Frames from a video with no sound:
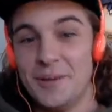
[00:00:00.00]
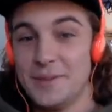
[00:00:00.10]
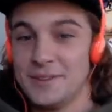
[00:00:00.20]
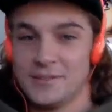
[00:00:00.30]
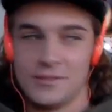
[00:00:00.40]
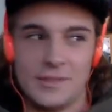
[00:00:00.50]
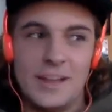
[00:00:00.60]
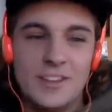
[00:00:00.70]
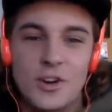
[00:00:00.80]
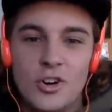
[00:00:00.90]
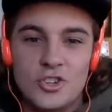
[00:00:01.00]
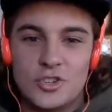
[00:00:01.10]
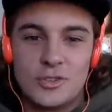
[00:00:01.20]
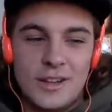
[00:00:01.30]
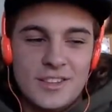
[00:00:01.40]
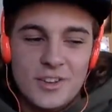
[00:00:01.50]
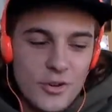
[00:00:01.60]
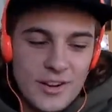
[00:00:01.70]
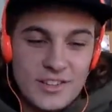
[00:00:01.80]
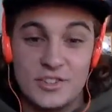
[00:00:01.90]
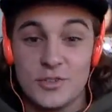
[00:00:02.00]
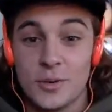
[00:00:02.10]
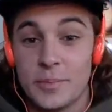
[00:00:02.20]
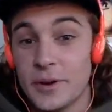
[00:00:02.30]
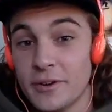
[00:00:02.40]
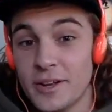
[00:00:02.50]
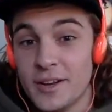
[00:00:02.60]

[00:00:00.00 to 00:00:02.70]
I mean, dude, that's a crazy trick, period.